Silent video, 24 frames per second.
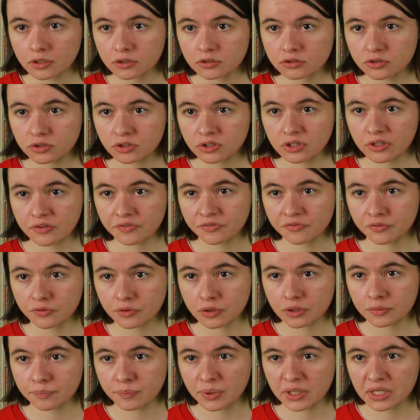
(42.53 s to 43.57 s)

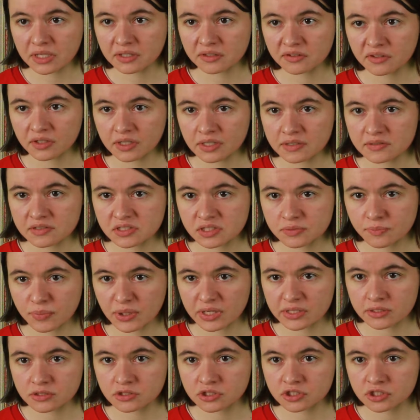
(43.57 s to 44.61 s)
34 paintings
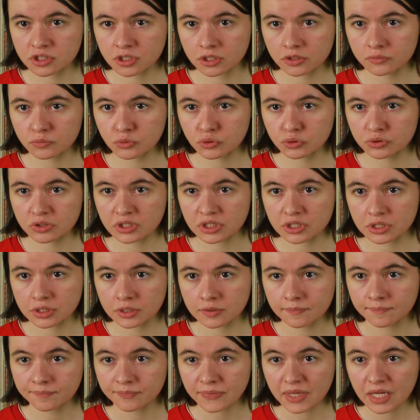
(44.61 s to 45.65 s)
by Jean Monnier